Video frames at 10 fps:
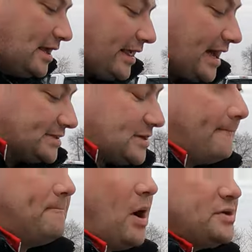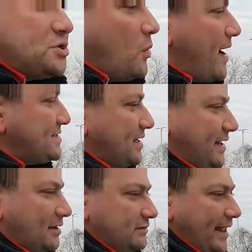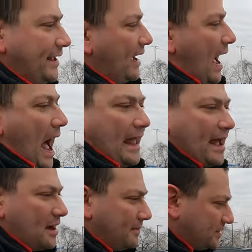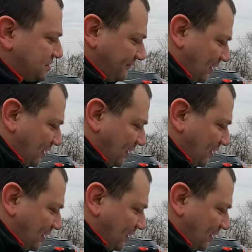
Yes, bunch of ways it can leak. I got a bunch of